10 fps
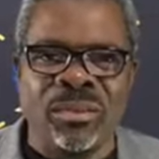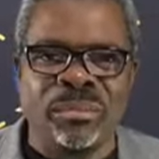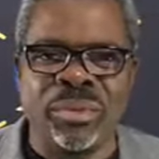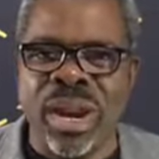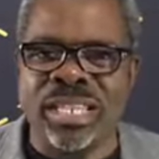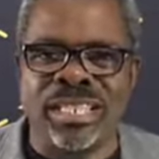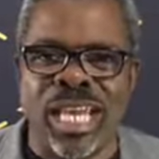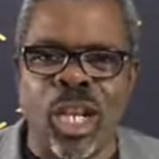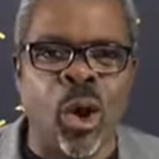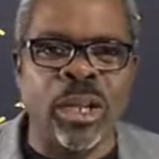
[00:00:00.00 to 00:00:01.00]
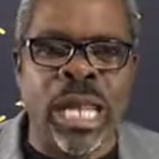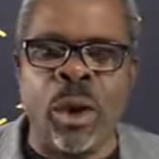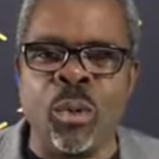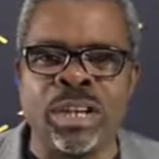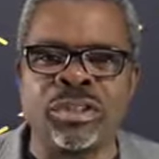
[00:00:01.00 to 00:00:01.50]
Praise the Lord. I
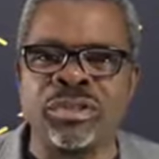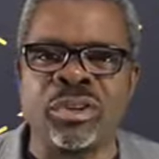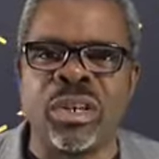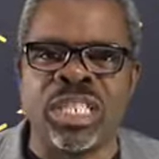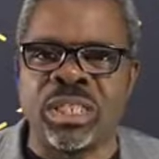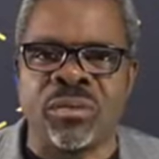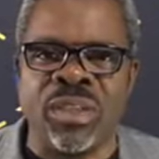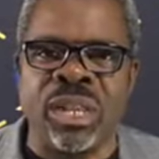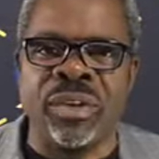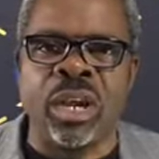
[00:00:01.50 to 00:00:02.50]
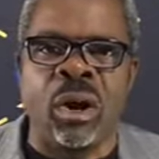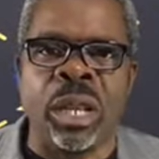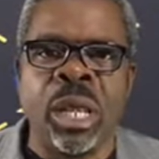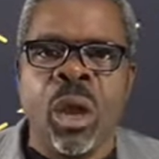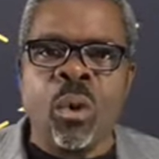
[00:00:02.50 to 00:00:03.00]
want you to know, Church of the Living
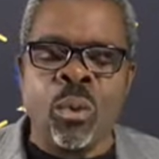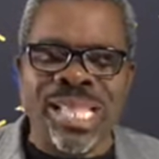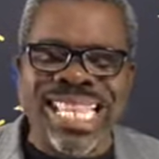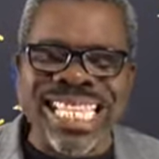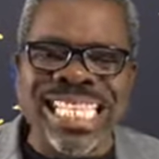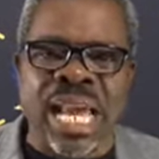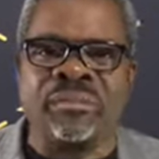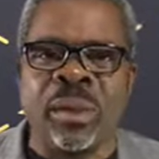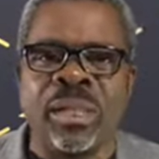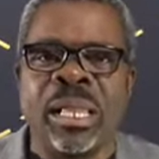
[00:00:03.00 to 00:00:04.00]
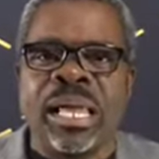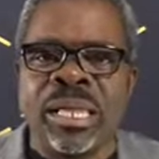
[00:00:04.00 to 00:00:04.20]
God, when the devil,